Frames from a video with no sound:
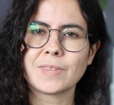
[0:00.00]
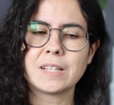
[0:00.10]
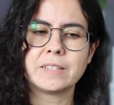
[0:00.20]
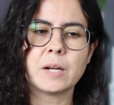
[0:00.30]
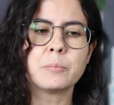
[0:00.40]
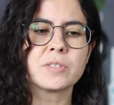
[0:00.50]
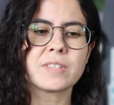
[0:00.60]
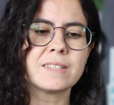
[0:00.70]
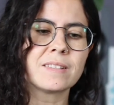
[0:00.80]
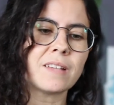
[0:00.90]
The Empress
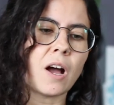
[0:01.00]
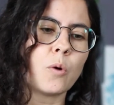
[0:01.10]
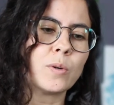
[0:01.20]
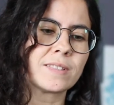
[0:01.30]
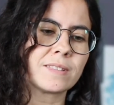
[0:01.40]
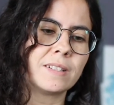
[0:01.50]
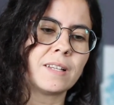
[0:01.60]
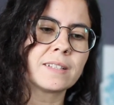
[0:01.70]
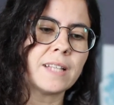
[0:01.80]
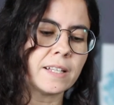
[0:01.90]
isn't always seen
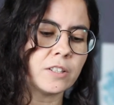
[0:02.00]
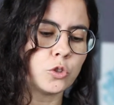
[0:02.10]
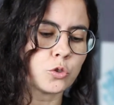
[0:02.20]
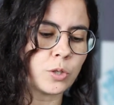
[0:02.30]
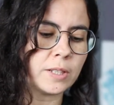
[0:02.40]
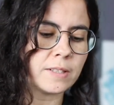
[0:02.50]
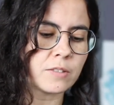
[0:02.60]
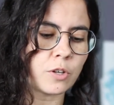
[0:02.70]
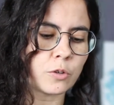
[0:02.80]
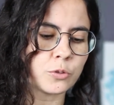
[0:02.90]
like that. Usually they
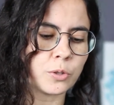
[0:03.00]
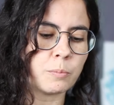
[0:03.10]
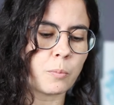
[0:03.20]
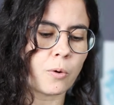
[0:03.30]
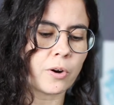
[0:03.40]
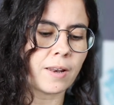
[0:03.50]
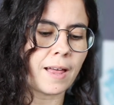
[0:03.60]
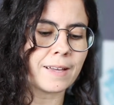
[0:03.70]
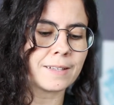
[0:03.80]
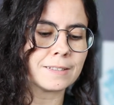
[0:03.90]
talk to her more
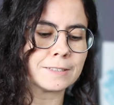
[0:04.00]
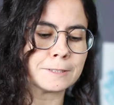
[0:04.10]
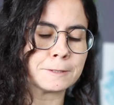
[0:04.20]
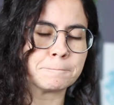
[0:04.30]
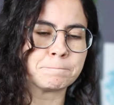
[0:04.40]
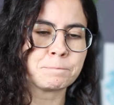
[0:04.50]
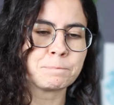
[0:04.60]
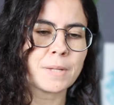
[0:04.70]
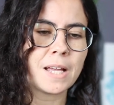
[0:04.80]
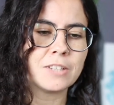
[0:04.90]
like
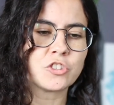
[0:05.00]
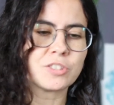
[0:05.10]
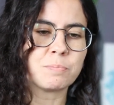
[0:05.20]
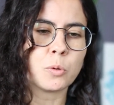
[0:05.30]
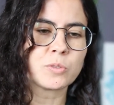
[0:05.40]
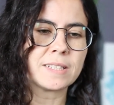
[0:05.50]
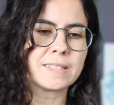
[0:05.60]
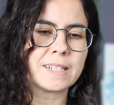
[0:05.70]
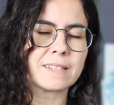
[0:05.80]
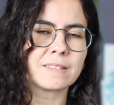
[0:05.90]
she's mostly
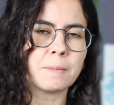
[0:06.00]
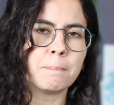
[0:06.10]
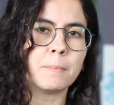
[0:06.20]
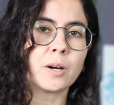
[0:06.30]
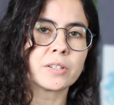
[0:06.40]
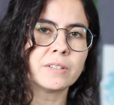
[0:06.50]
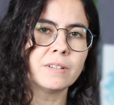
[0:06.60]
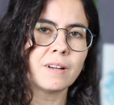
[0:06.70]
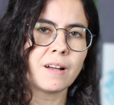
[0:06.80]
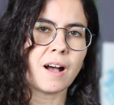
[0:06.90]
seen as the mother
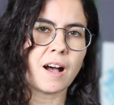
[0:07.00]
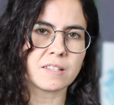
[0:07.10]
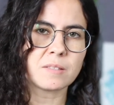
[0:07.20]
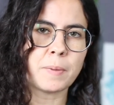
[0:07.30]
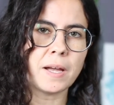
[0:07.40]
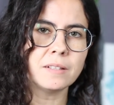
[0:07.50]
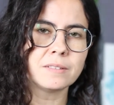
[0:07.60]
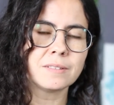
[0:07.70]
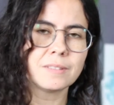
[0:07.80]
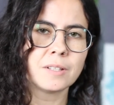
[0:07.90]

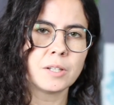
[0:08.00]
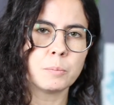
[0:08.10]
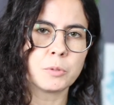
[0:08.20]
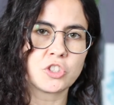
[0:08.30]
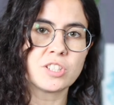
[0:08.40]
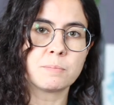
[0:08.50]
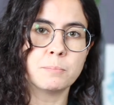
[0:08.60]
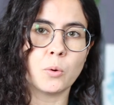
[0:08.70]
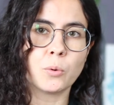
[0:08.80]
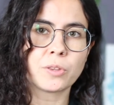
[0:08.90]
aspect, but she's
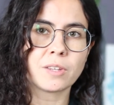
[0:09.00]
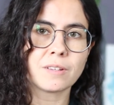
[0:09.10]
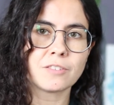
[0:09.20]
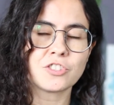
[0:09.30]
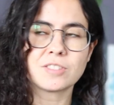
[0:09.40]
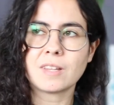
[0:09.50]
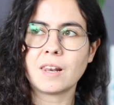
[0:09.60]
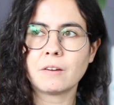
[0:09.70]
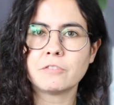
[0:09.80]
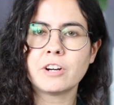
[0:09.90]
both. She's the
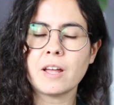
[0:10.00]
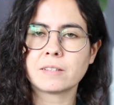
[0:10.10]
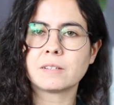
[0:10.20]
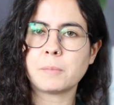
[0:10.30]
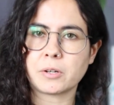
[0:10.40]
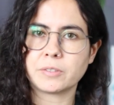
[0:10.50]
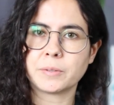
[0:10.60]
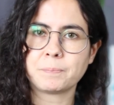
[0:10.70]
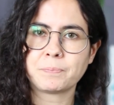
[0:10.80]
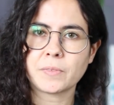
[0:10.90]
lover and the mother.
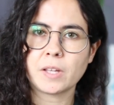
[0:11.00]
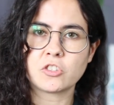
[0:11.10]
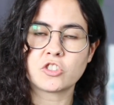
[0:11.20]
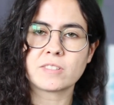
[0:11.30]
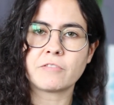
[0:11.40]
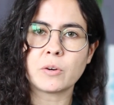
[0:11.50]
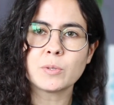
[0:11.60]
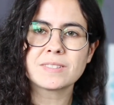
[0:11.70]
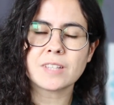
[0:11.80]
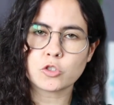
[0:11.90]
And she's a very
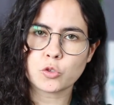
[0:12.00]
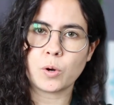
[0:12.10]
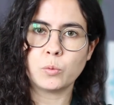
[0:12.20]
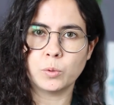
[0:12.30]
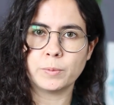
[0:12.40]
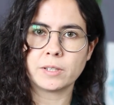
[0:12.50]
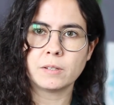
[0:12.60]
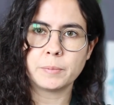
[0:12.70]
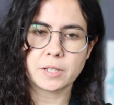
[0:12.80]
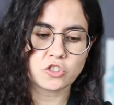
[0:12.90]
sensual woman
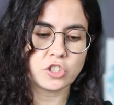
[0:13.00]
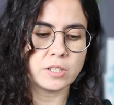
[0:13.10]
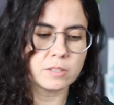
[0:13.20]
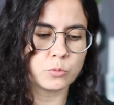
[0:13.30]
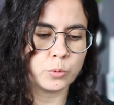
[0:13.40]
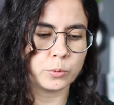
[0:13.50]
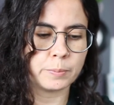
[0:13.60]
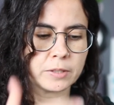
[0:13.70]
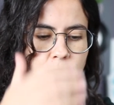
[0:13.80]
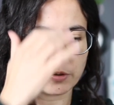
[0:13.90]
because she is ruled
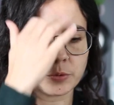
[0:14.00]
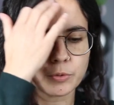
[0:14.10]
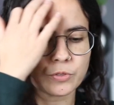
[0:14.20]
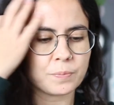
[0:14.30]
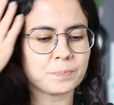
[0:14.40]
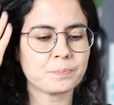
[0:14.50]
by Taurus